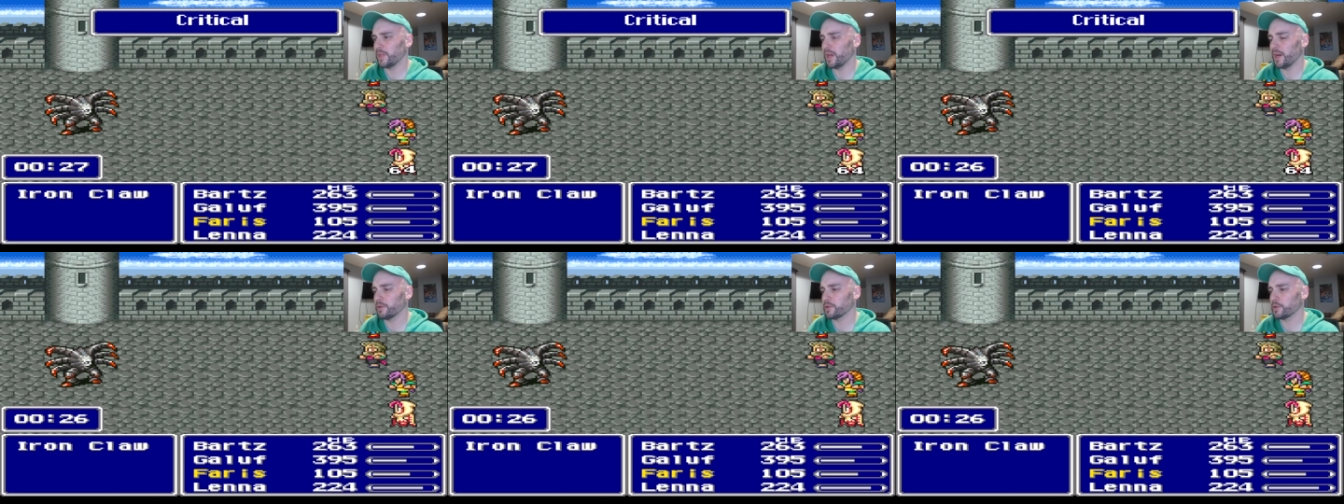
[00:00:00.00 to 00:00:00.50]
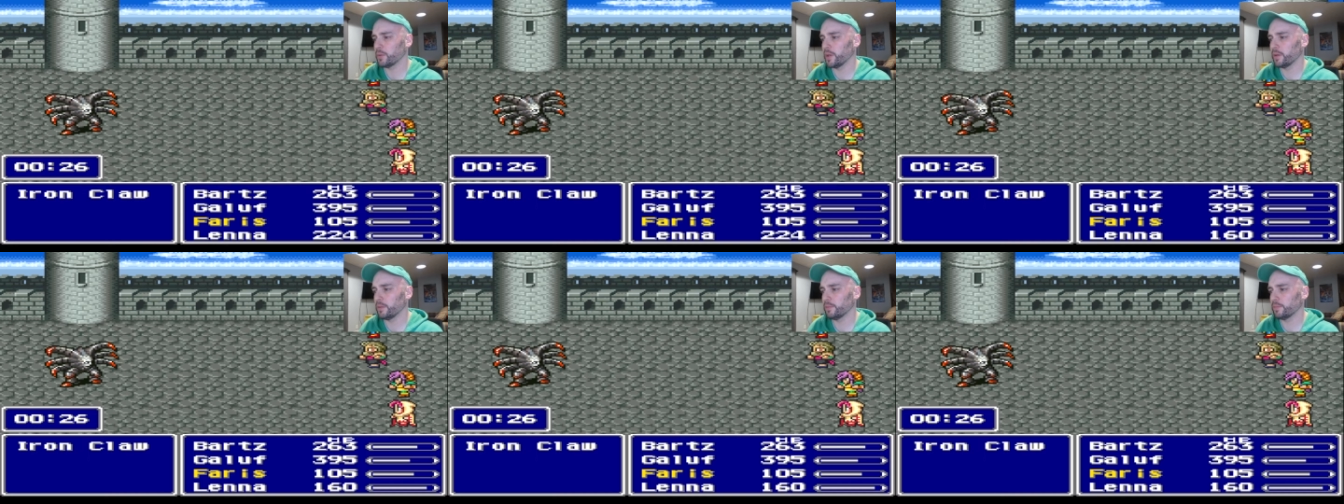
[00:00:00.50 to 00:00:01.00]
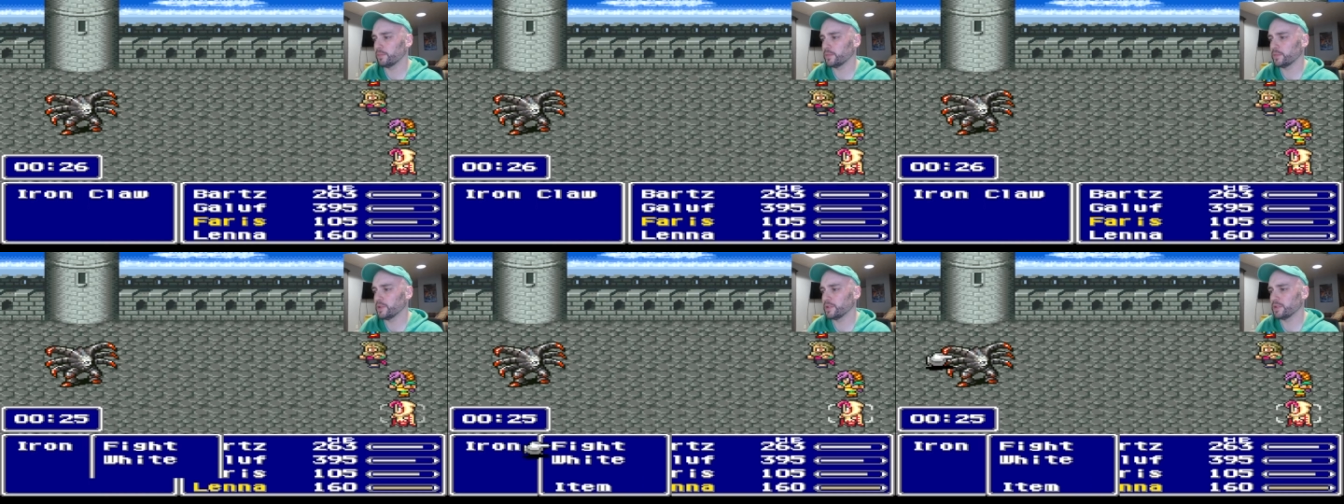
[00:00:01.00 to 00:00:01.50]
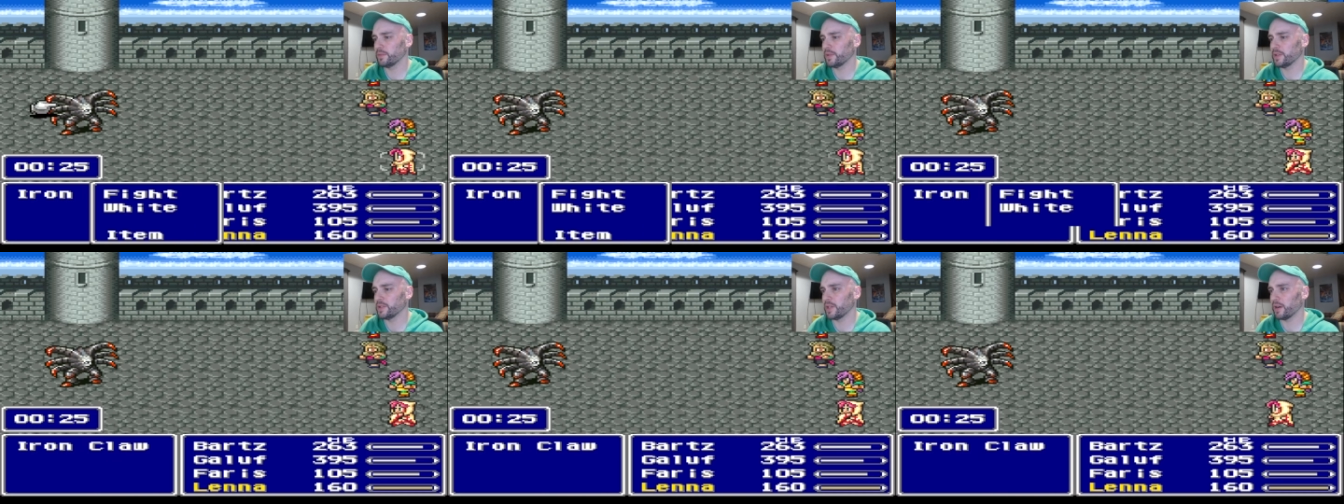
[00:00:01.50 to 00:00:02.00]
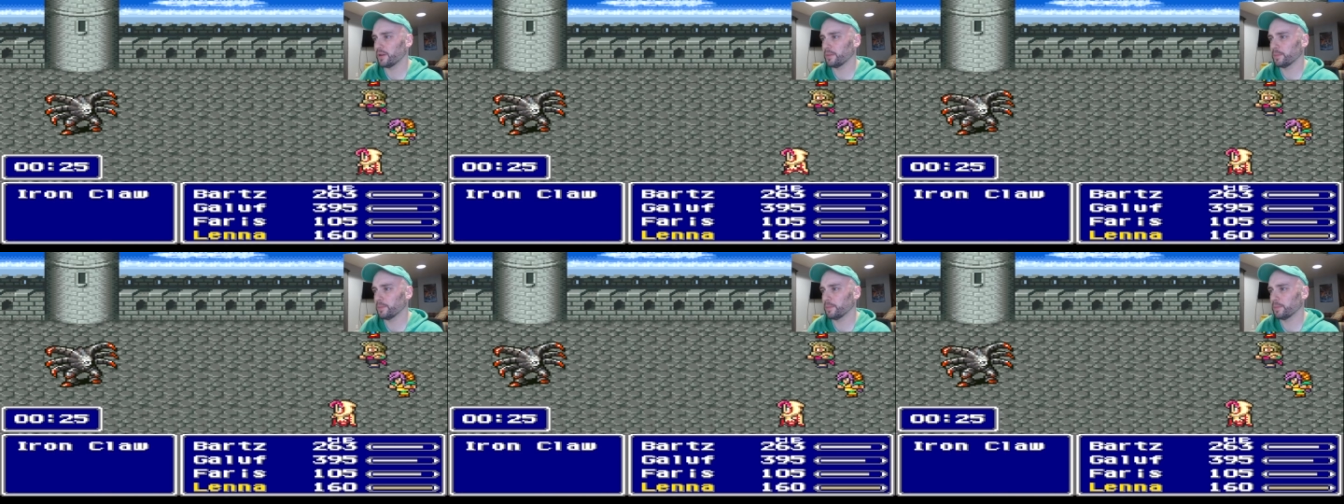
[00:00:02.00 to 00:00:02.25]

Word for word: Ouch, quit it. Just attack.